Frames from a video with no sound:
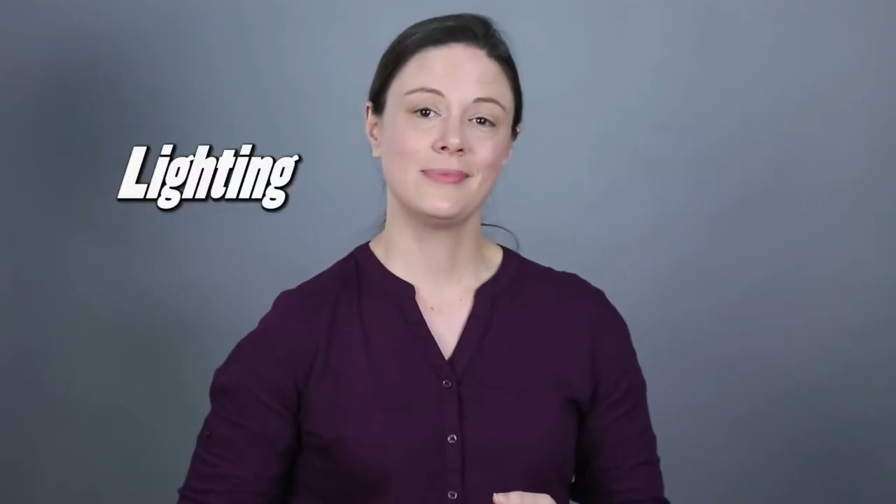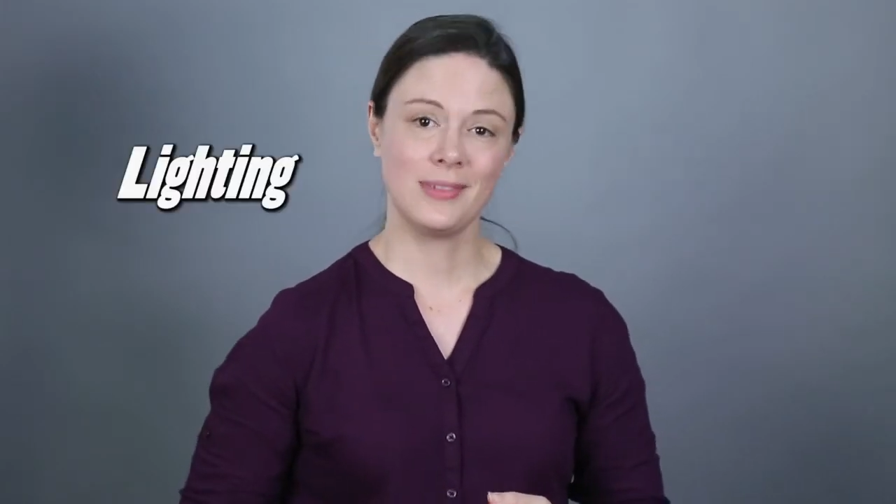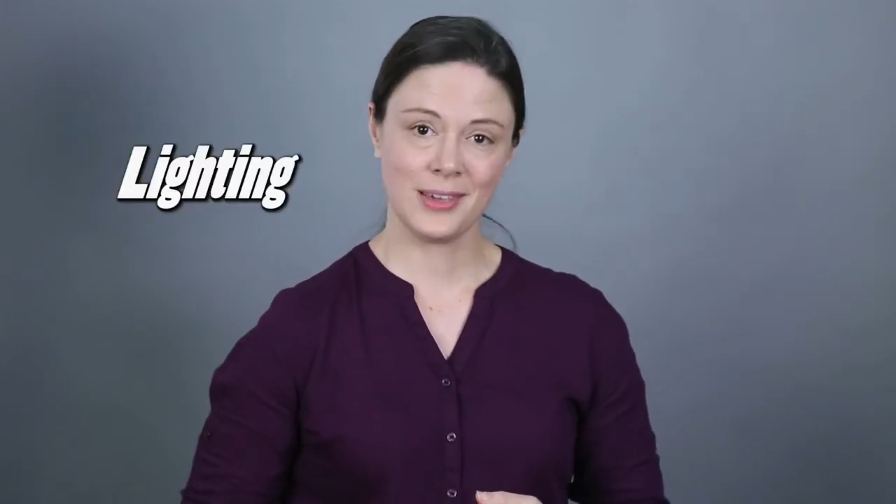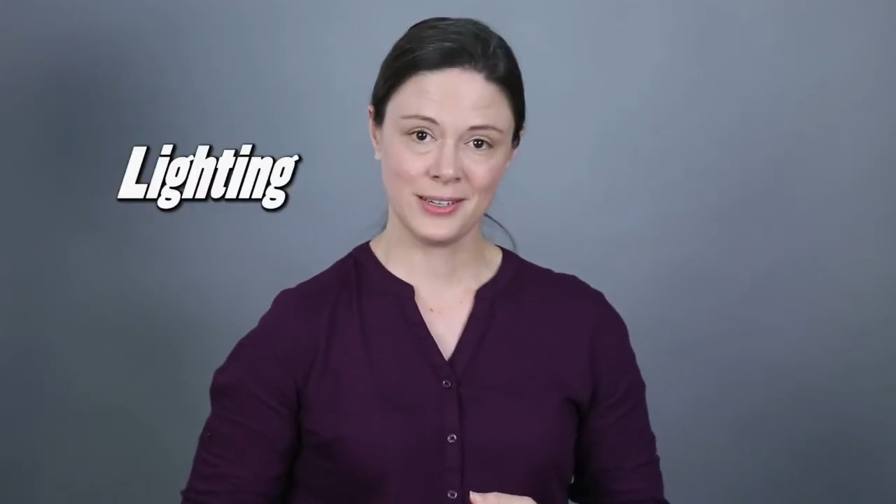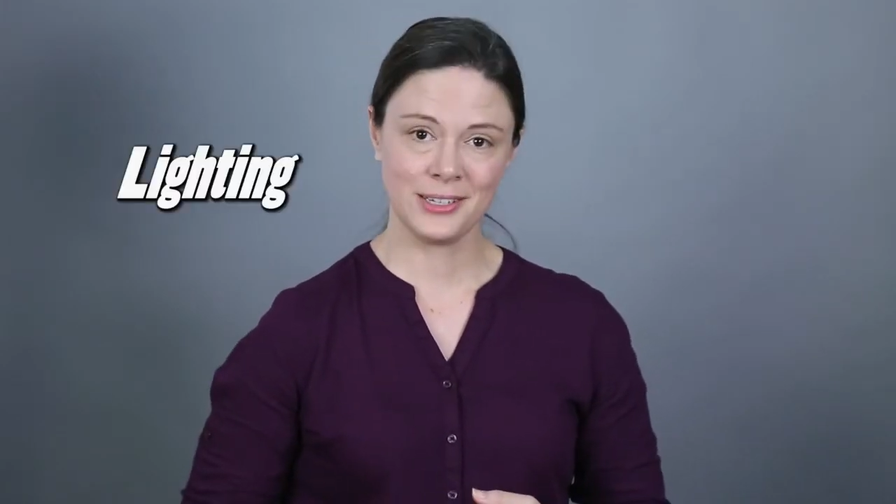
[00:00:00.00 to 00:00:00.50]

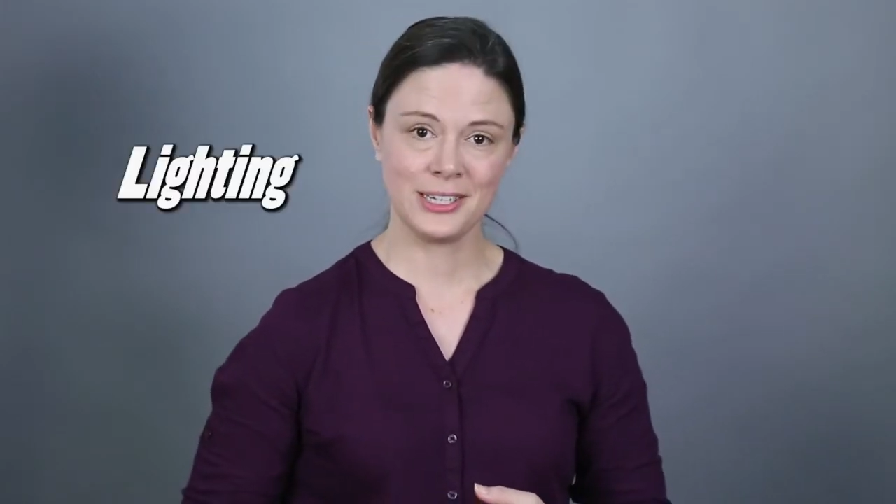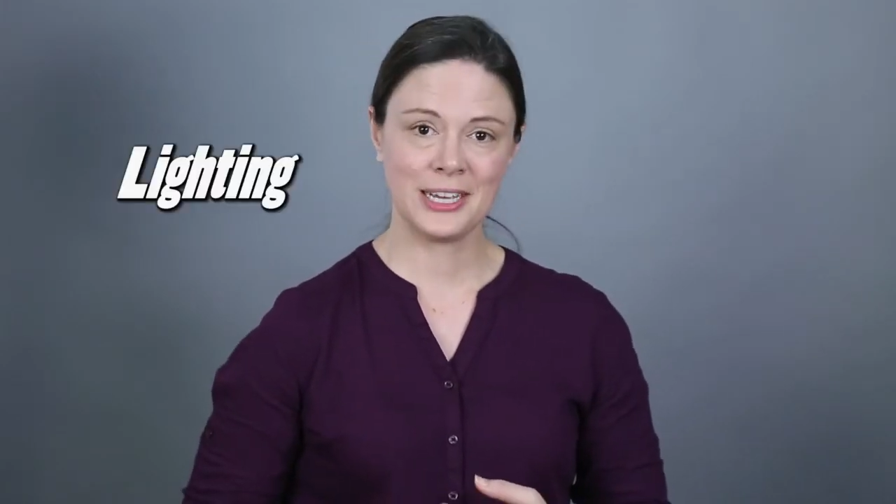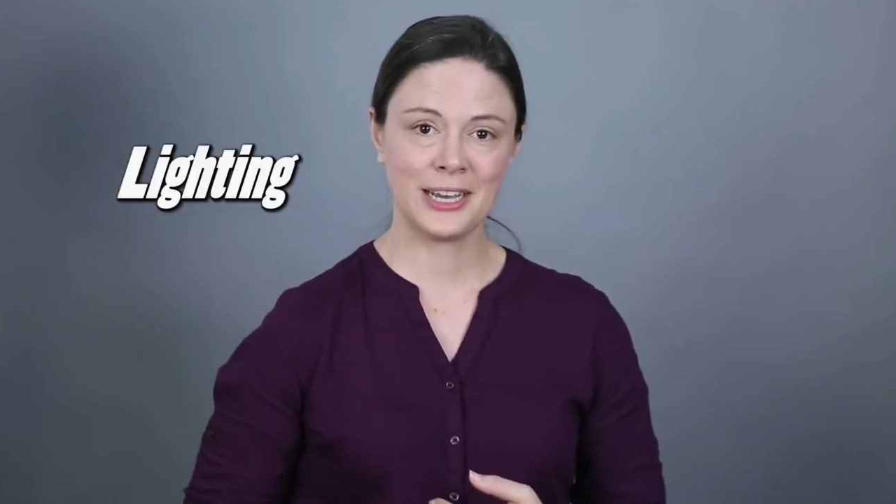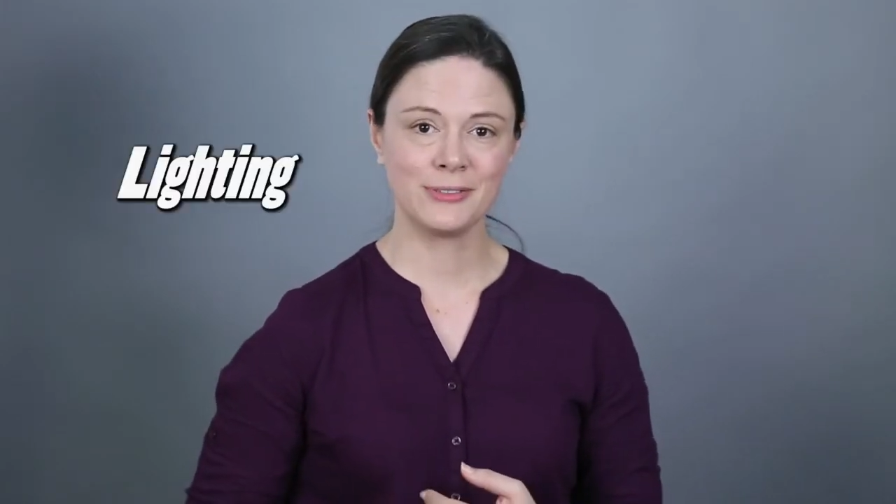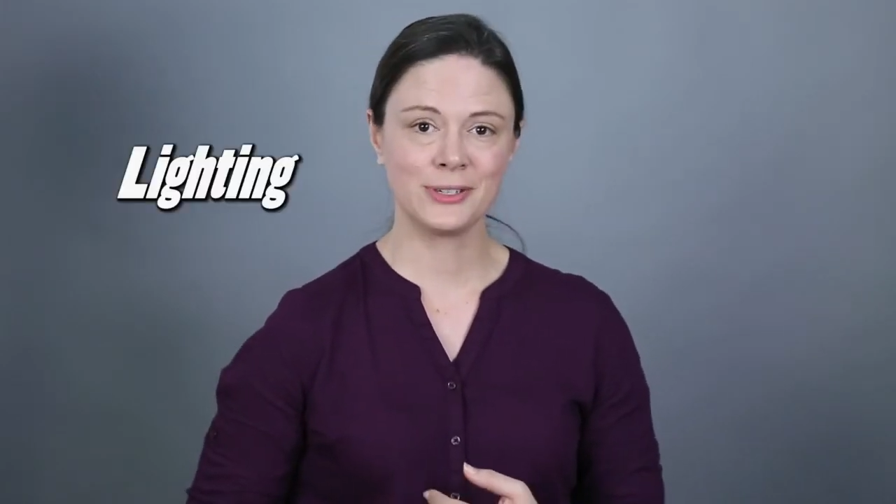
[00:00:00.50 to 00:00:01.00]
Then you need
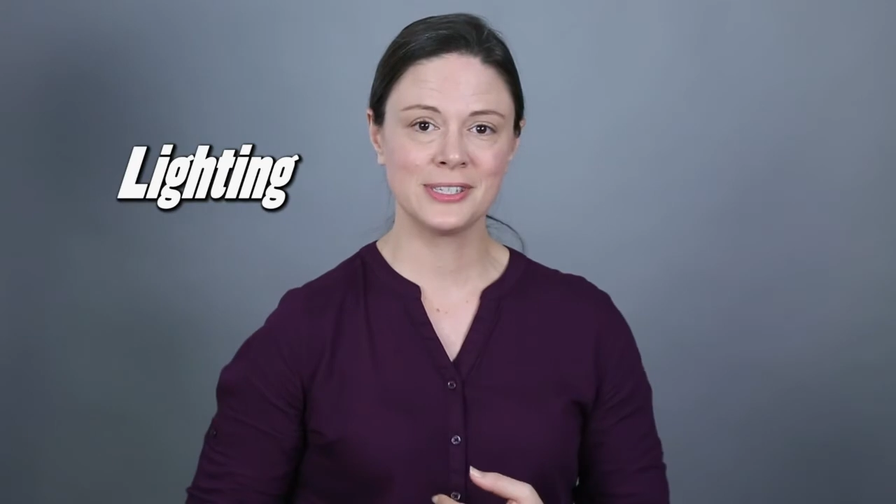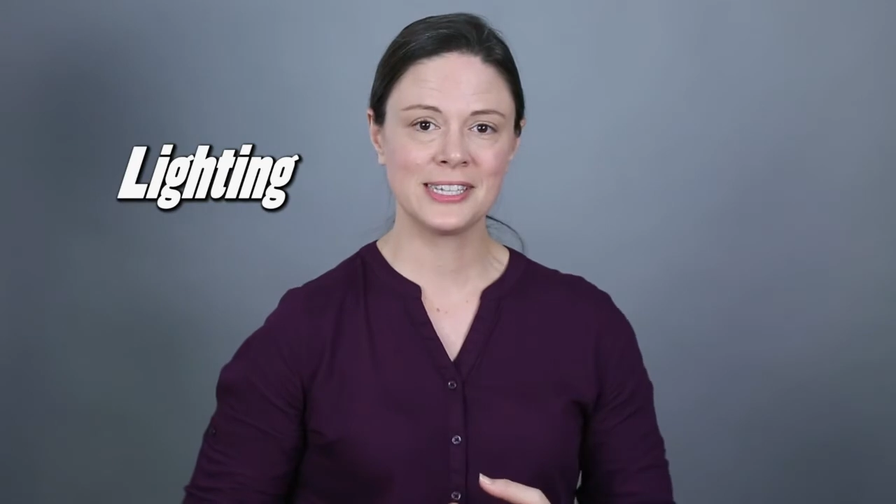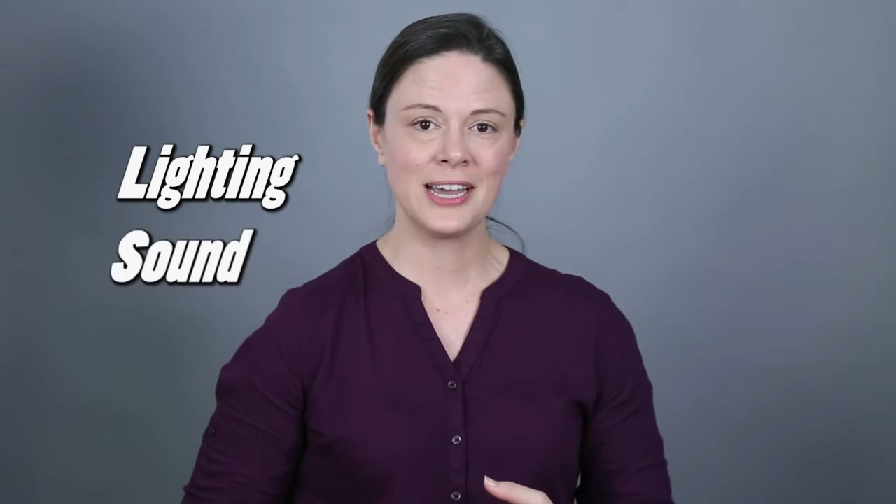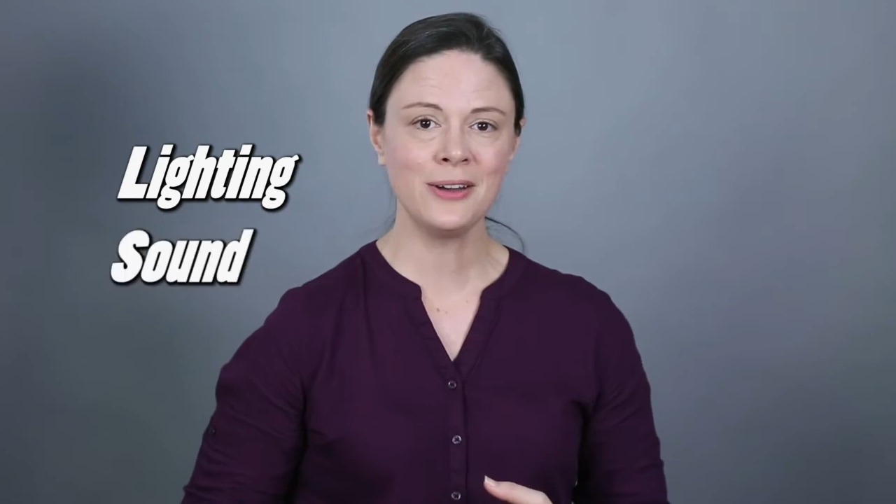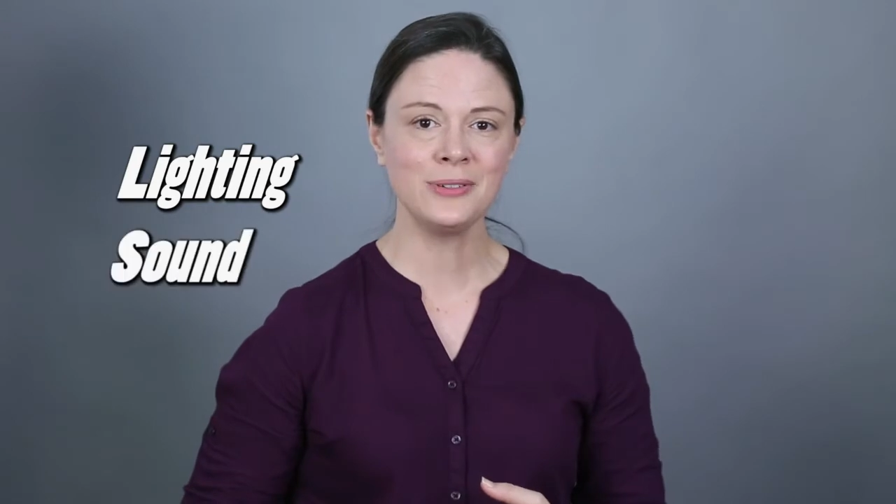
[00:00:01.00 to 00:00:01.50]
to have good
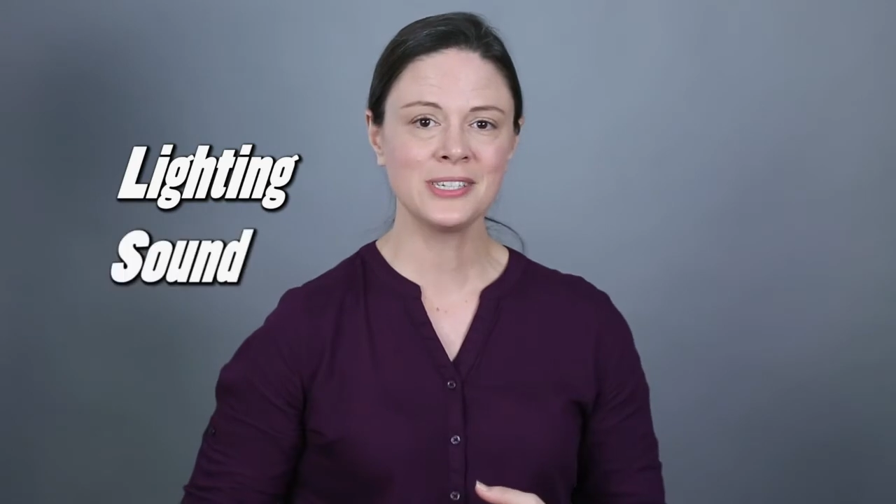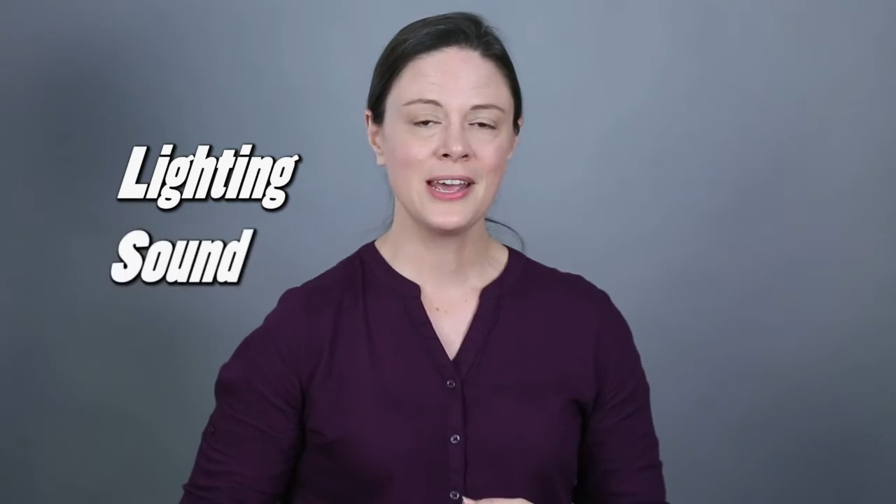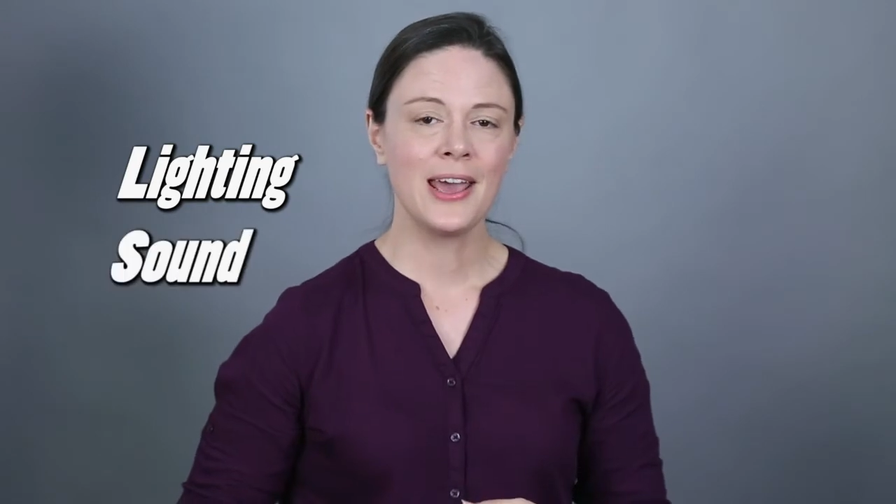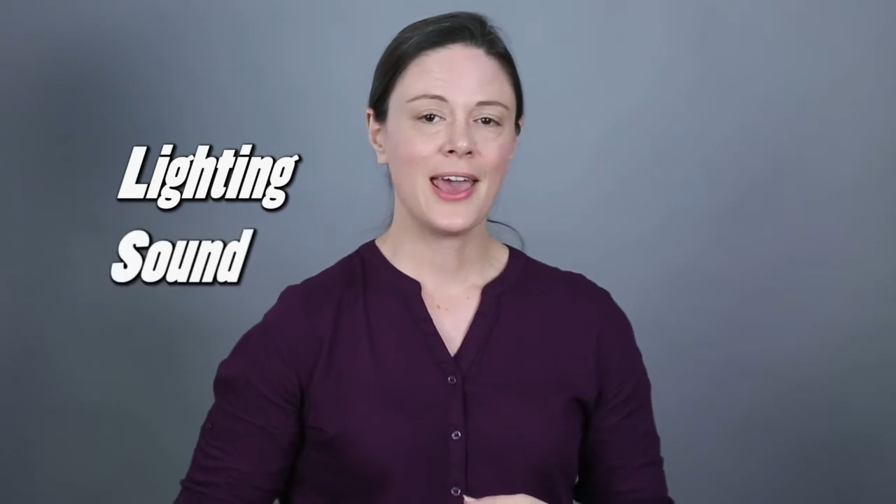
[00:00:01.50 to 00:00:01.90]
sound,